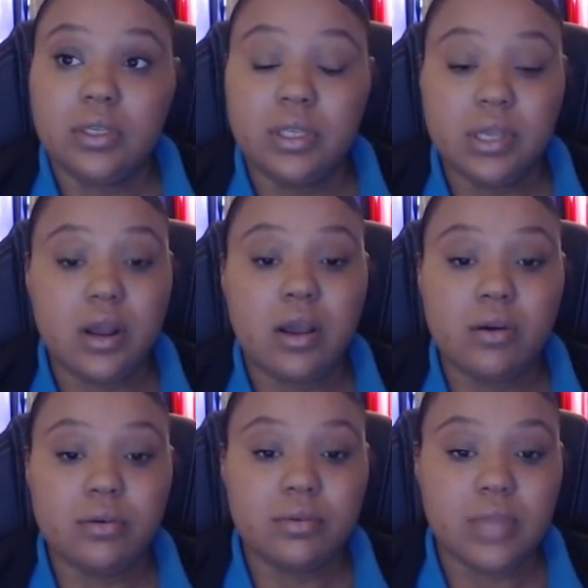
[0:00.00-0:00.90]
you
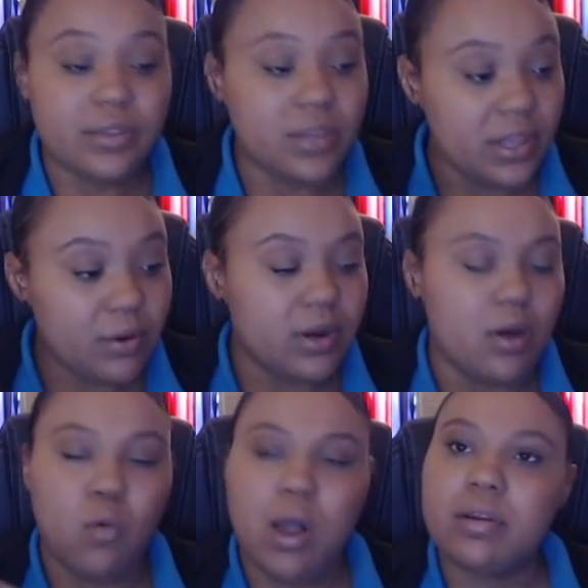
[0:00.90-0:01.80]
know, I thought they were going
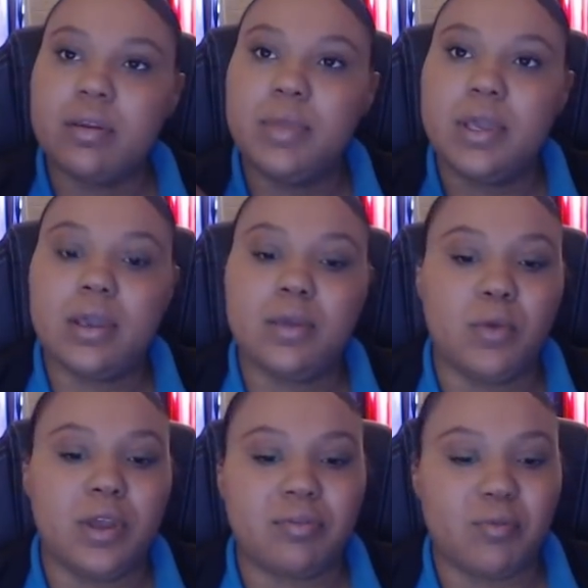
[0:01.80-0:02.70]
to welcome me
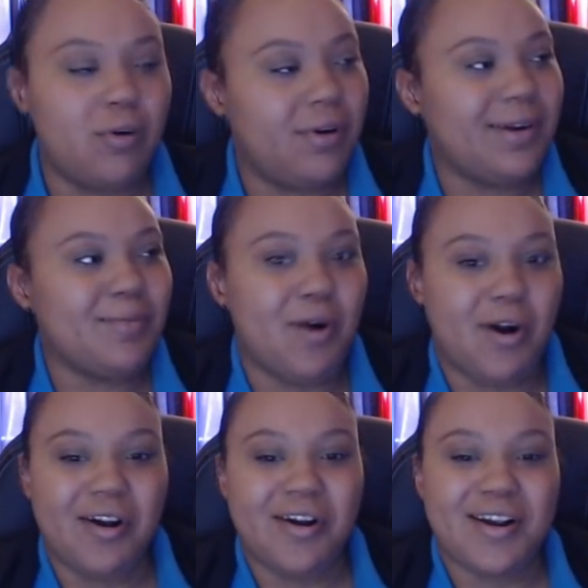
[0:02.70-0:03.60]
with warm
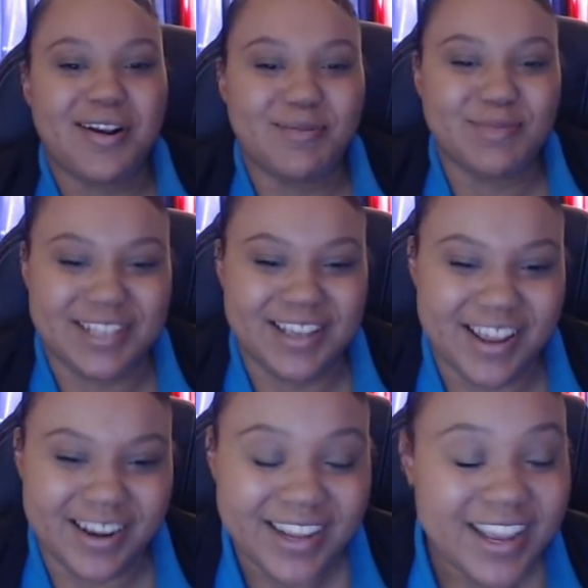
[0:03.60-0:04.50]
arms
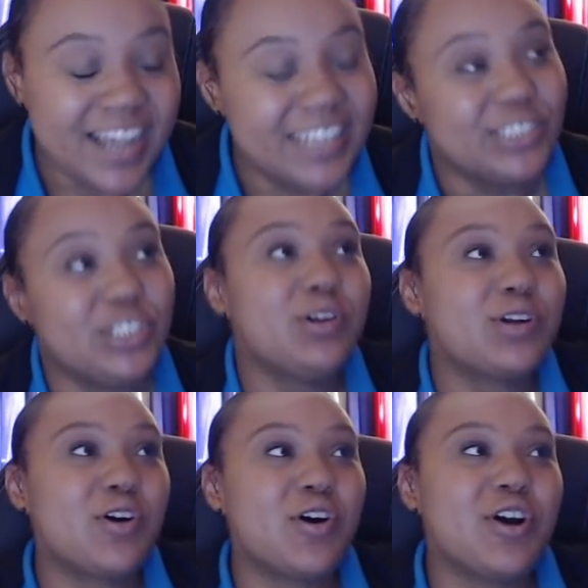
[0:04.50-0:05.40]
and
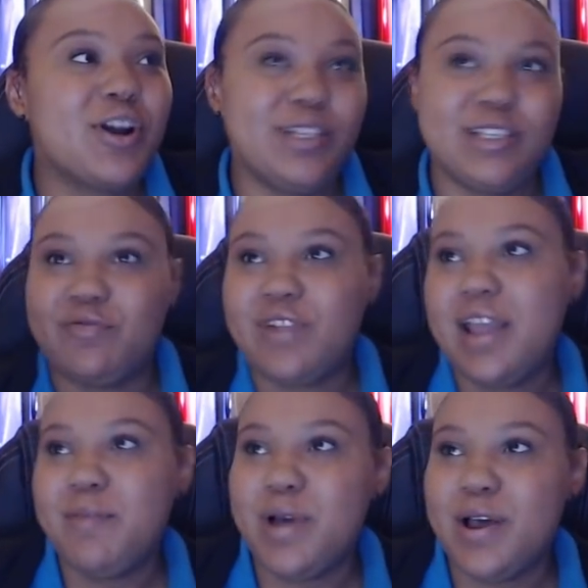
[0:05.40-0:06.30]
unicorns and
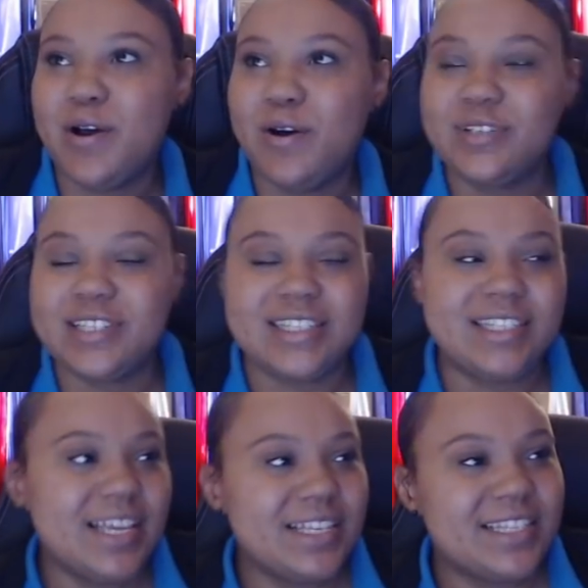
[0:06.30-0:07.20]
rainbows and
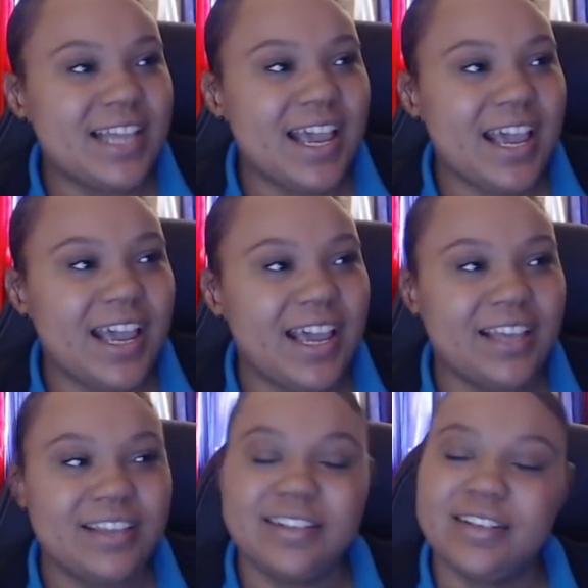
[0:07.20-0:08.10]

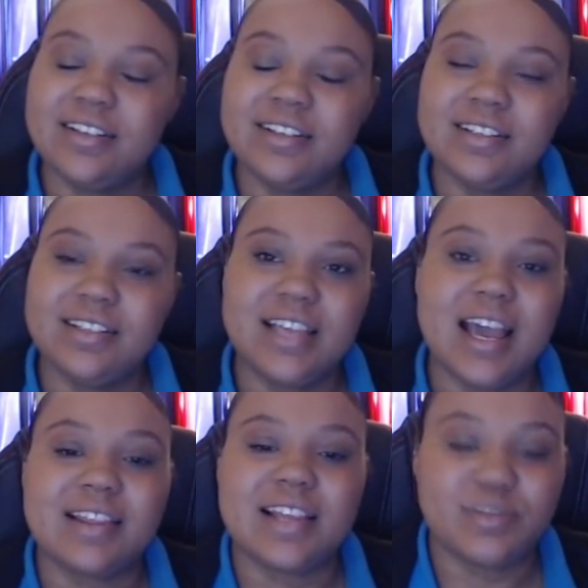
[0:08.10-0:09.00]
Disney.
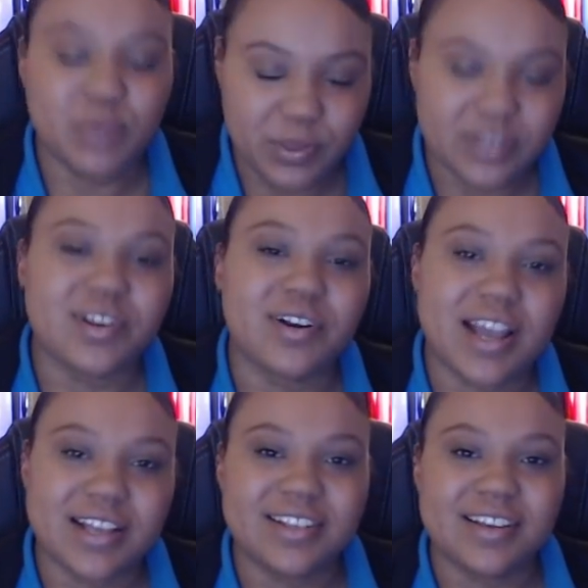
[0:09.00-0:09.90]
Yeah, that's me being
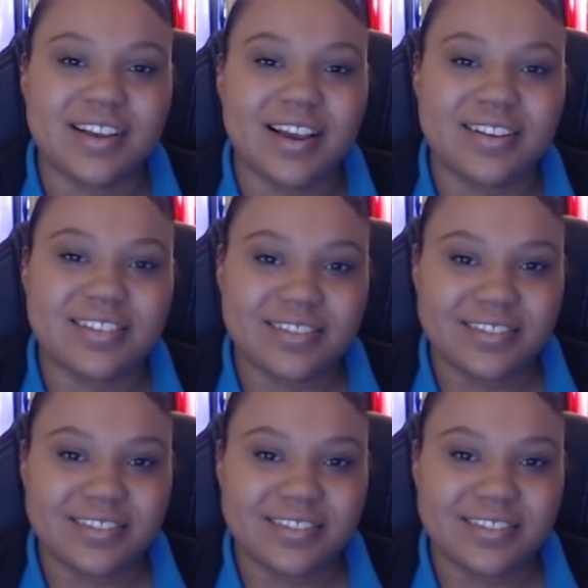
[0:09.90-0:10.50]
sarcastic, guys.